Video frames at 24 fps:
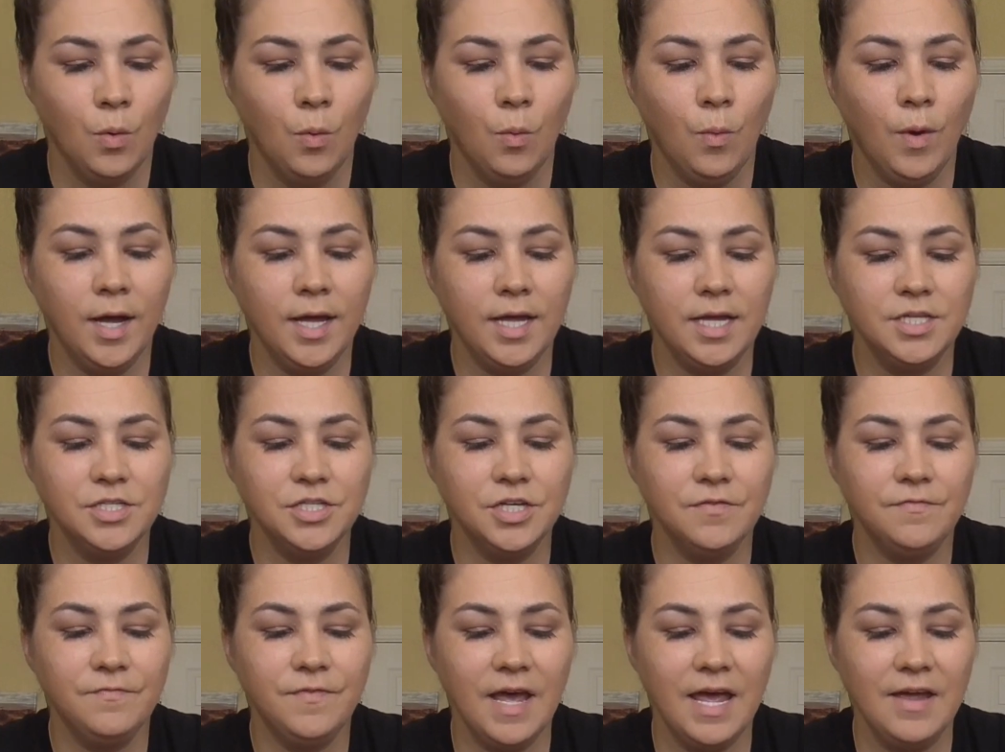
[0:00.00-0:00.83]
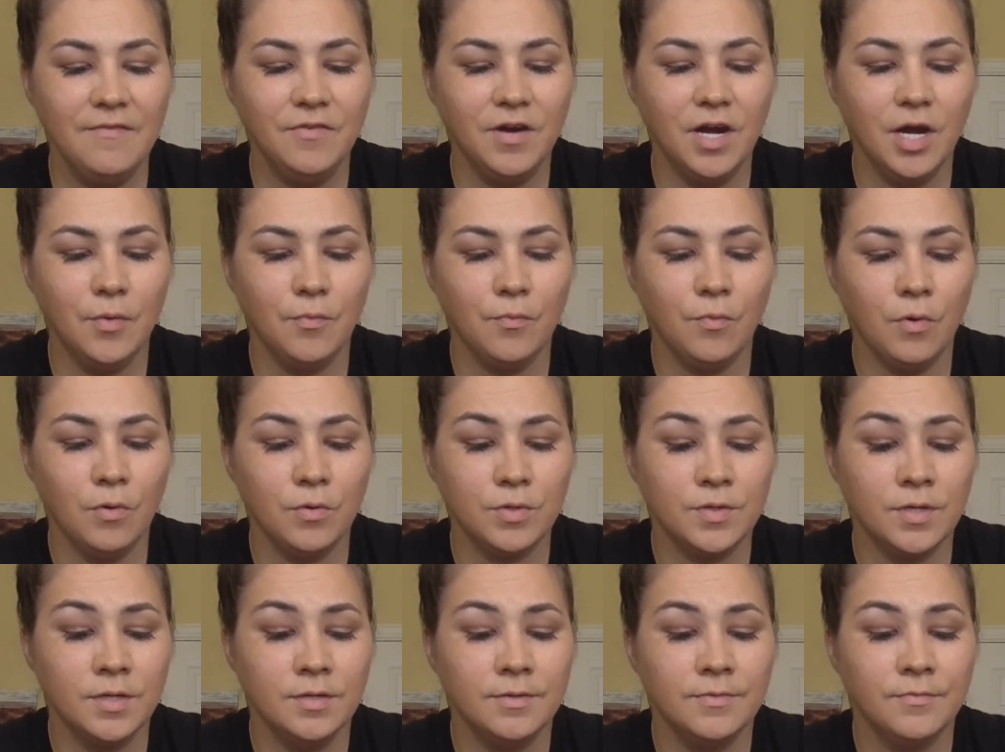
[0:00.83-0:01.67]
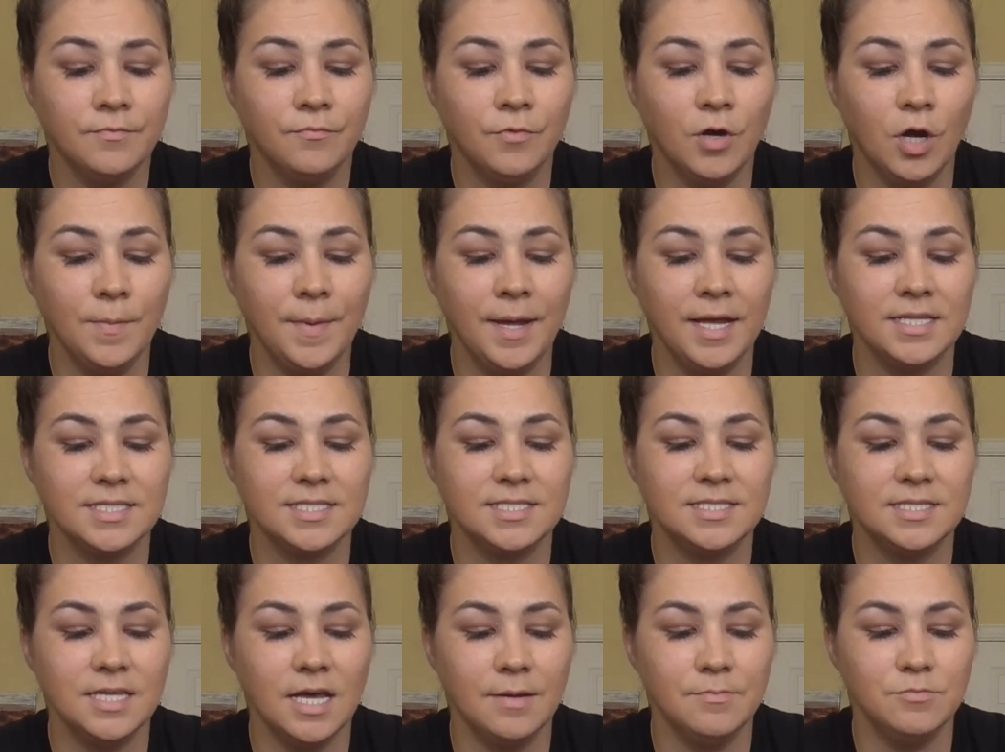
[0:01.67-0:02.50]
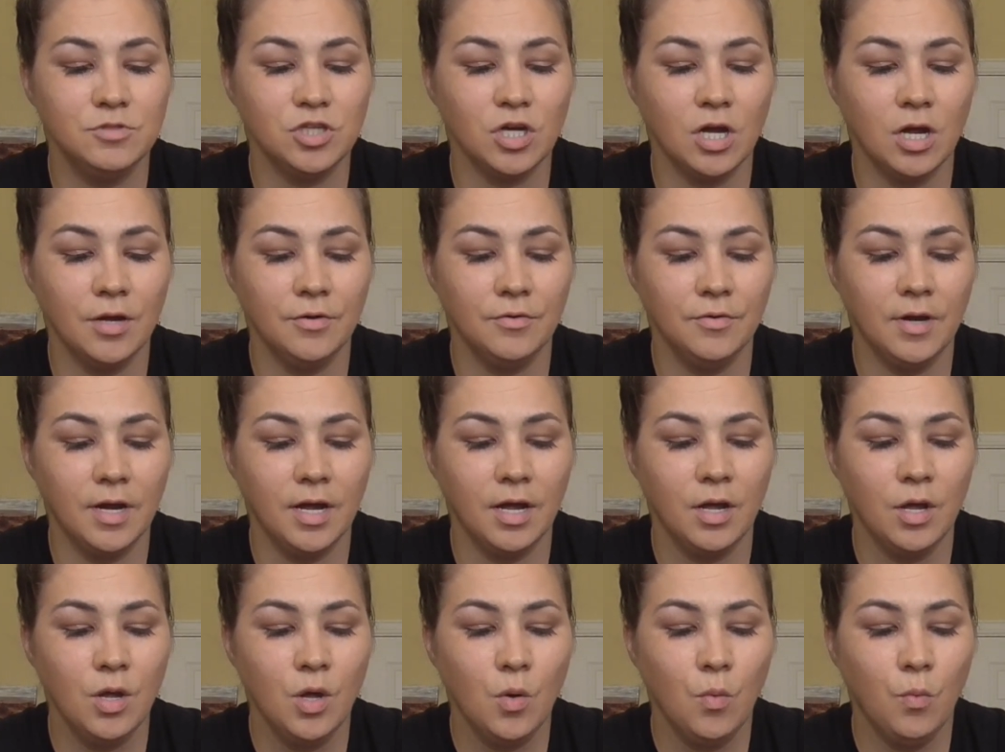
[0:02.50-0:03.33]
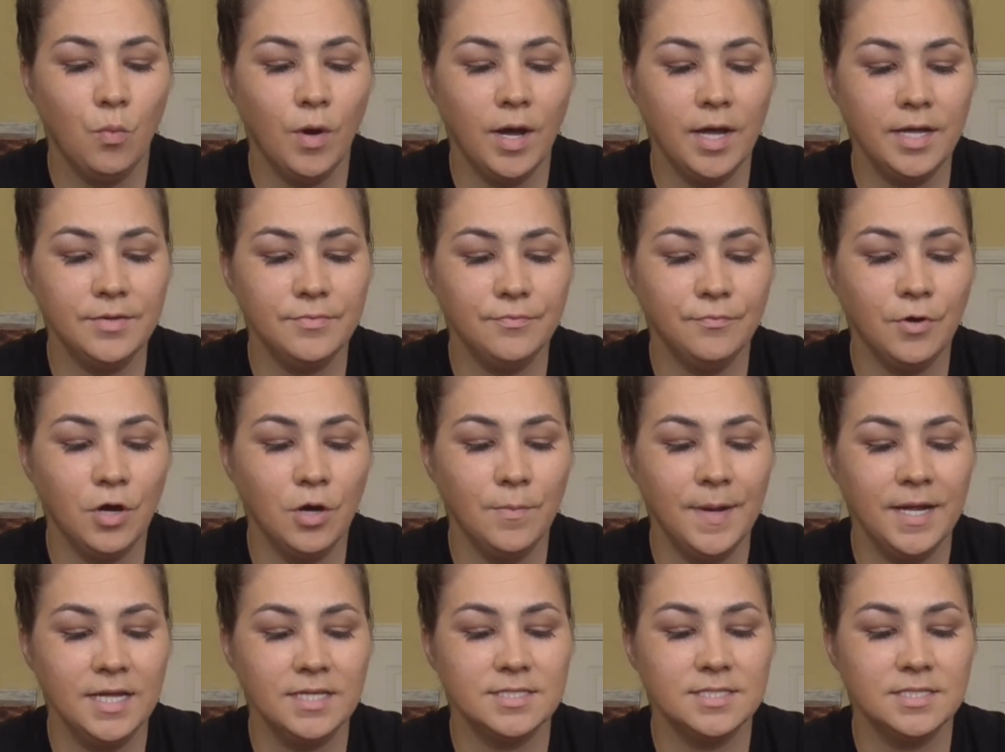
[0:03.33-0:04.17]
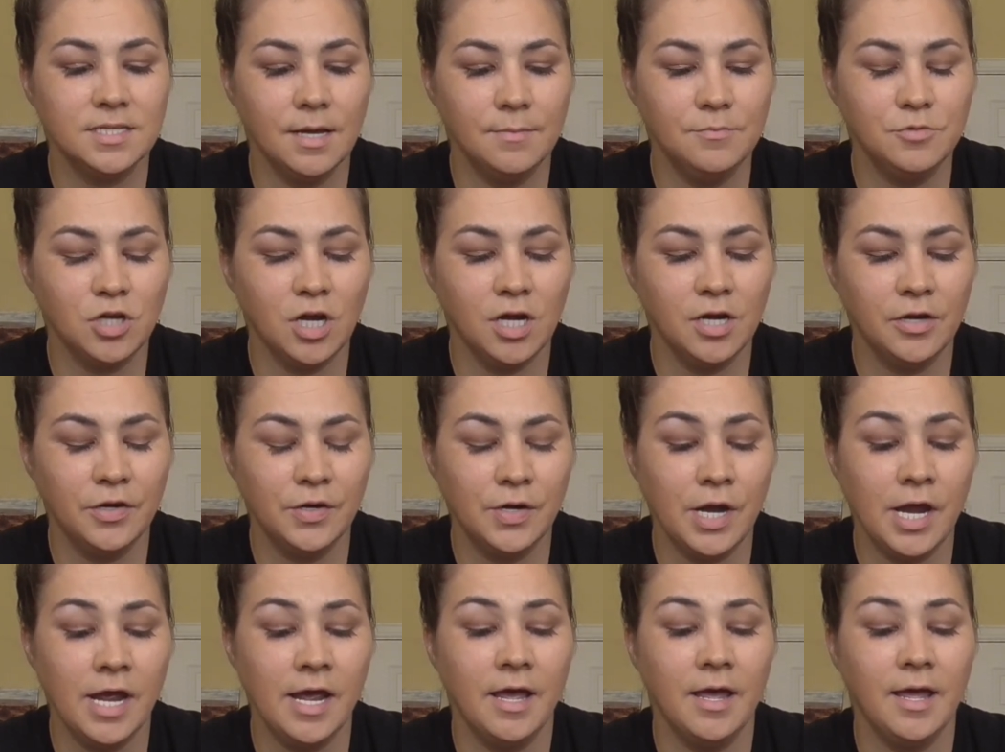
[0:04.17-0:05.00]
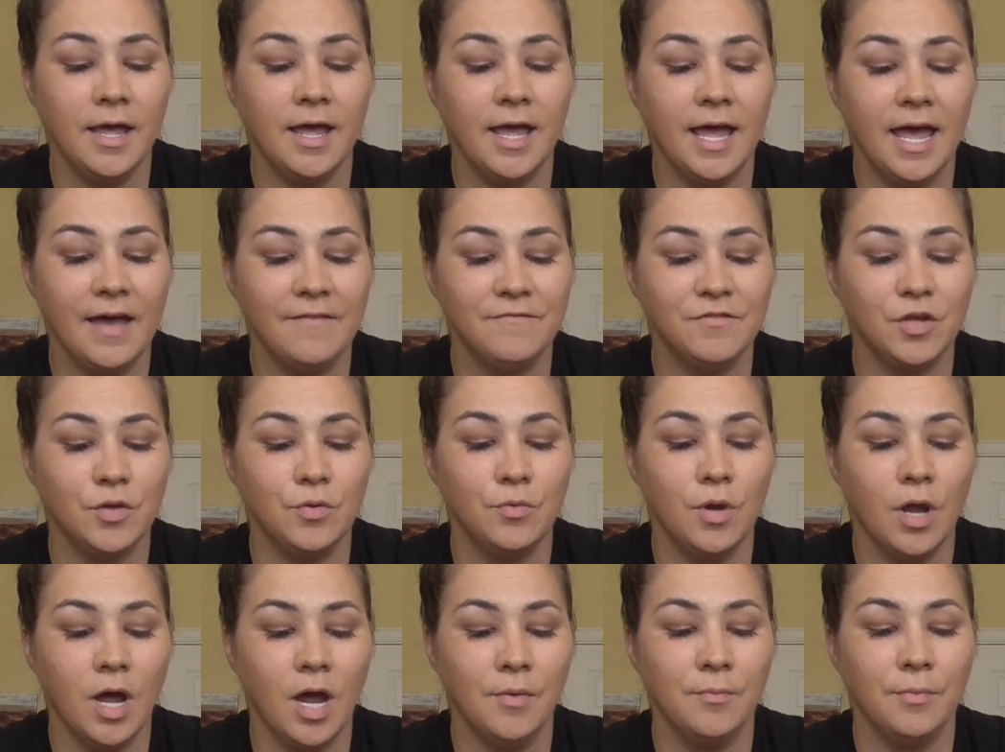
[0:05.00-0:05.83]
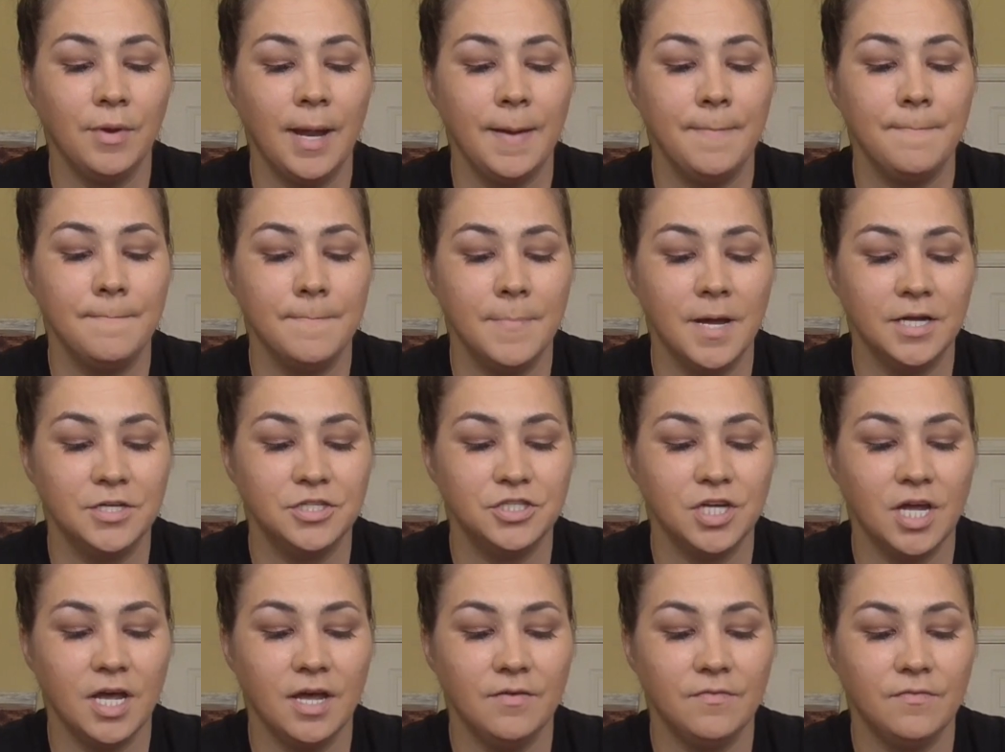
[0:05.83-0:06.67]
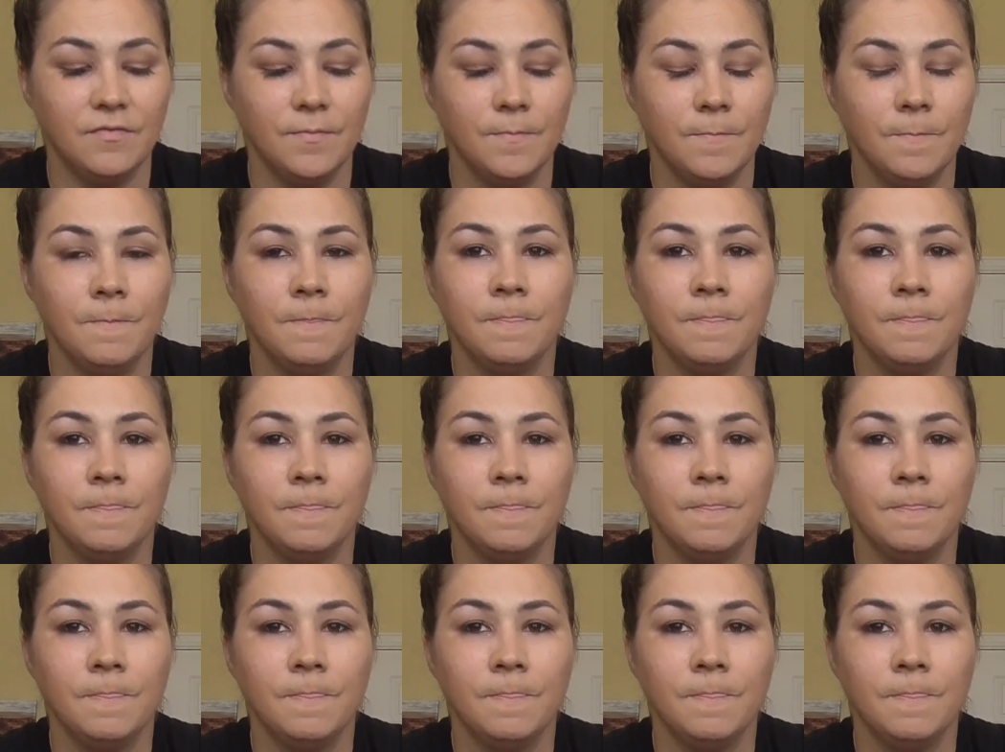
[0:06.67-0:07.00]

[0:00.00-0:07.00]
What is your favorite romance subgenre? What romance subgenre have you not read much of?